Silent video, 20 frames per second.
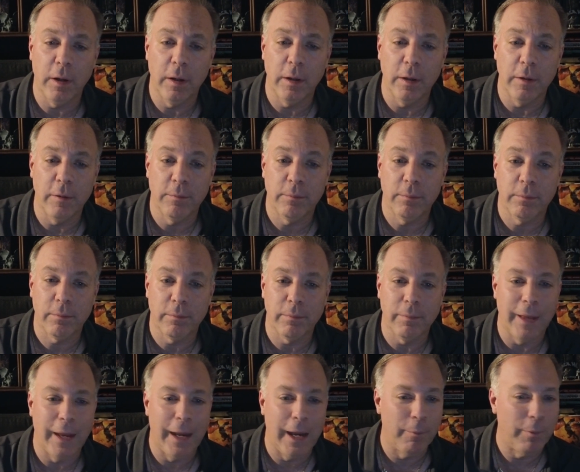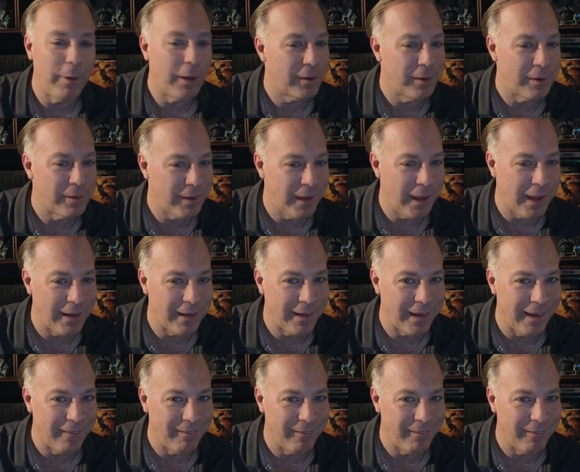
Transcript: and I'm not going to say Endgame.